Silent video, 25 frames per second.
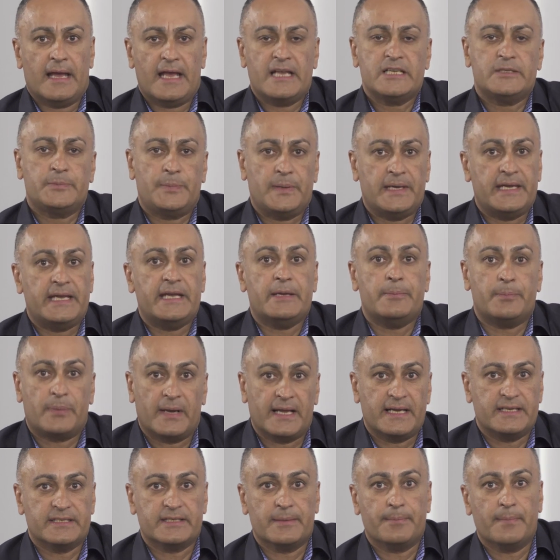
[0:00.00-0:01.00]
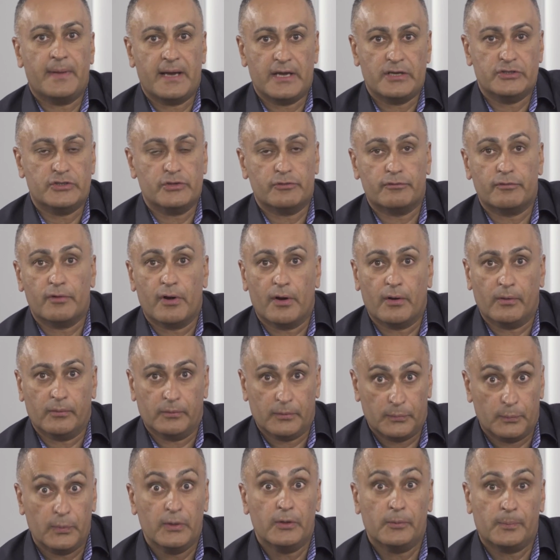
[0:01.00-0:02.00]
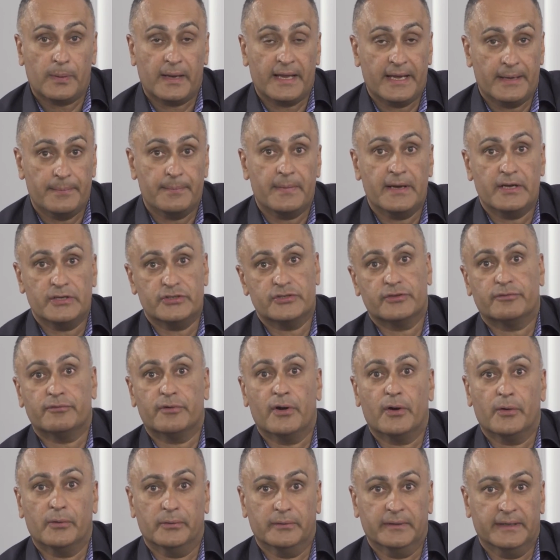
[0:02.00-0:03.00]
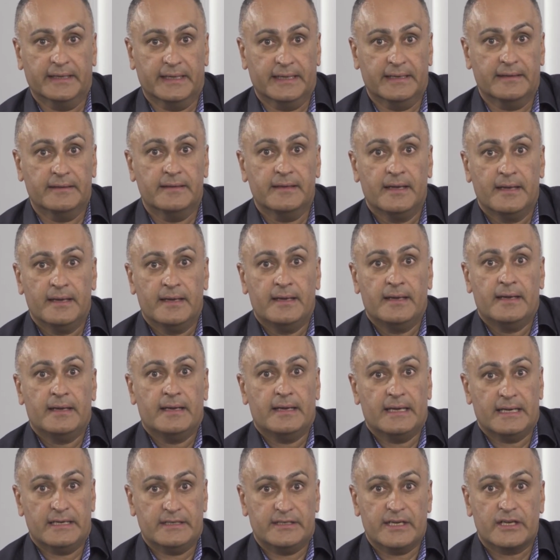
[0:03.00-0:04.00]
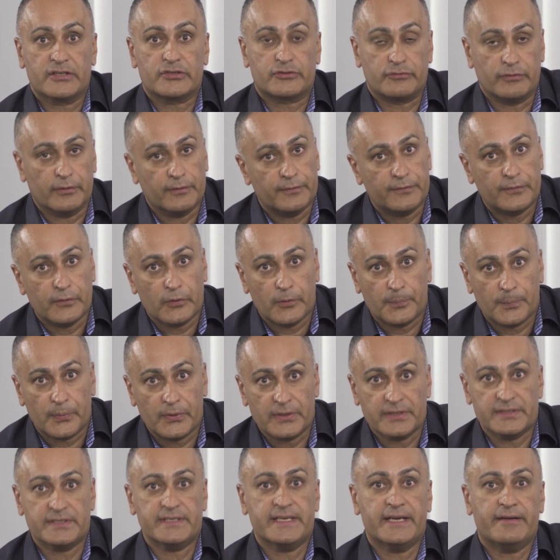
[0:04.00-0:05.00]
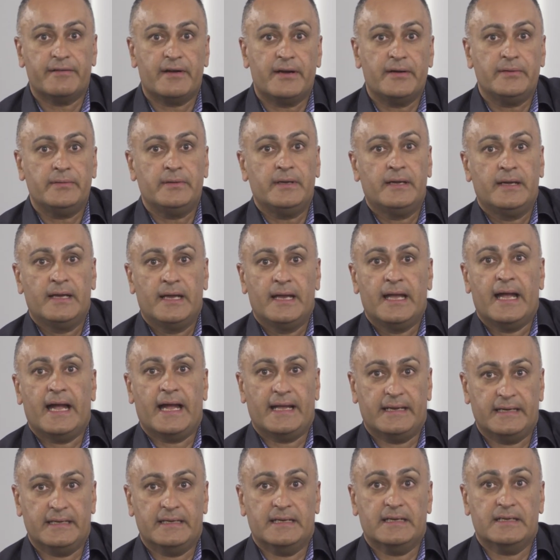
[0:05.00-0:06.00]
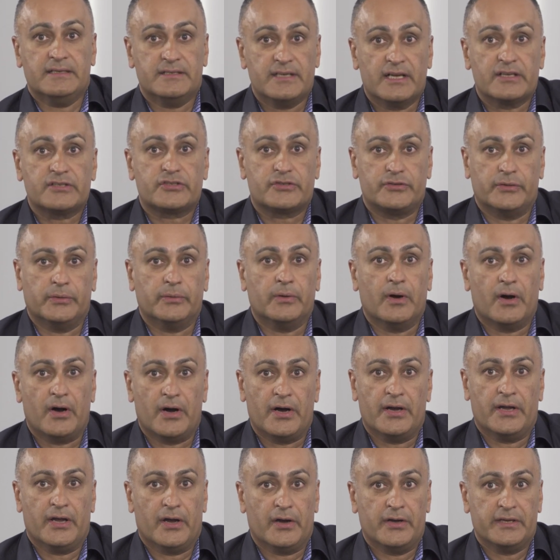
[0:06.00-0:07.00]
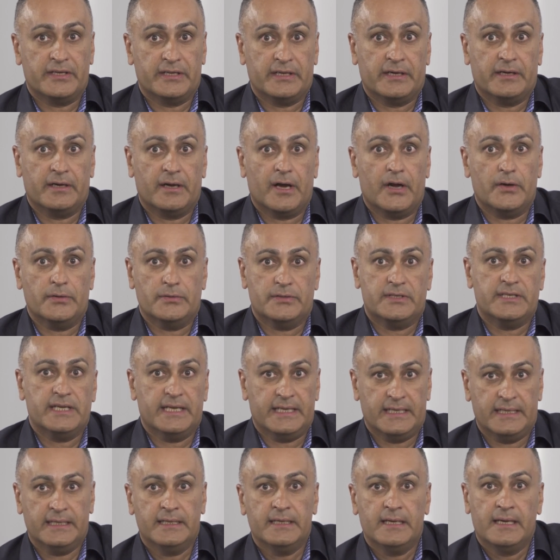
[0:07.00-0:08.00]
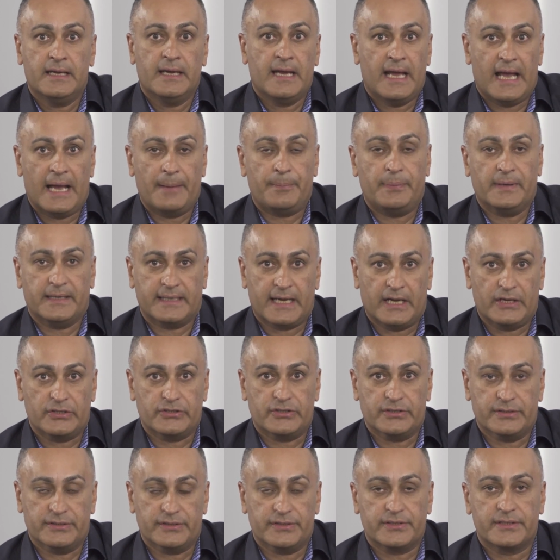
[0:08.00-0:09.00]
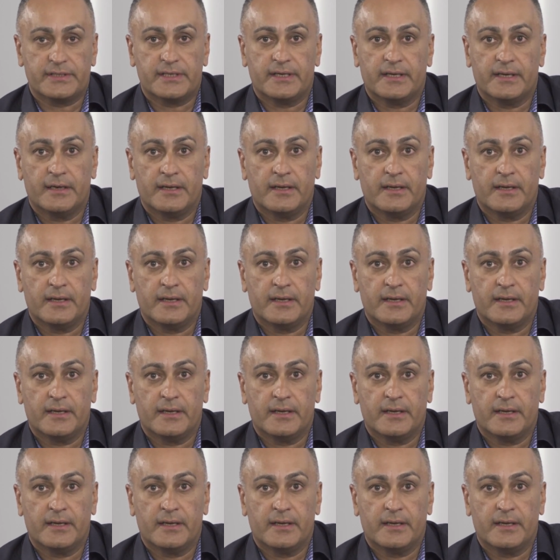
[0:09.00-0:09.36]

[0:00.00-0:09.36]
SPE plays a major role, will play a major role in Industrial 4.0 and in industrial IIoT applications.